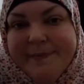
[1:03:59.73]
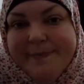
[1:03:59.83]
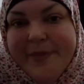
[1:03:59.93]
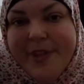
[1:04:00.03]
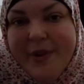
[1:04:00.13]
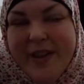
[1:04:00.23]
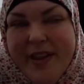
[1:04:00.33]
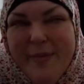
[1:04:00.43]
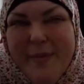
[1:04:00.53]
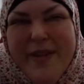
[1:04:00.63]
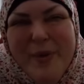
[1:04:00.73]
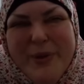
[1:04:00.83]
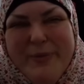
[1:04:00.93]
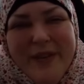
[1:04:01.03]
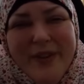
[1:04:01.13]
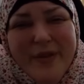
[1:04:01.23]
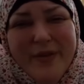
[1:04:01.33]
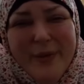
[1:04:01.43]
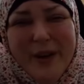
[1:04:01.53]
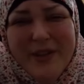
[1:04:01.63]
So I think most men, if their
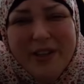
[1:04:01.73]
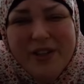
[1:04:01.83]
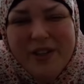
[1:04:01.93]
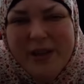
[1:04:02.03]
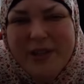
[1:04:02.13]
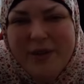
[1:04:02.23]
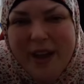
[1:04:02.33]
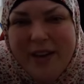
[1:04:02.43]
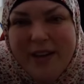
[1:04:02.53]
wives are injured, they would do that,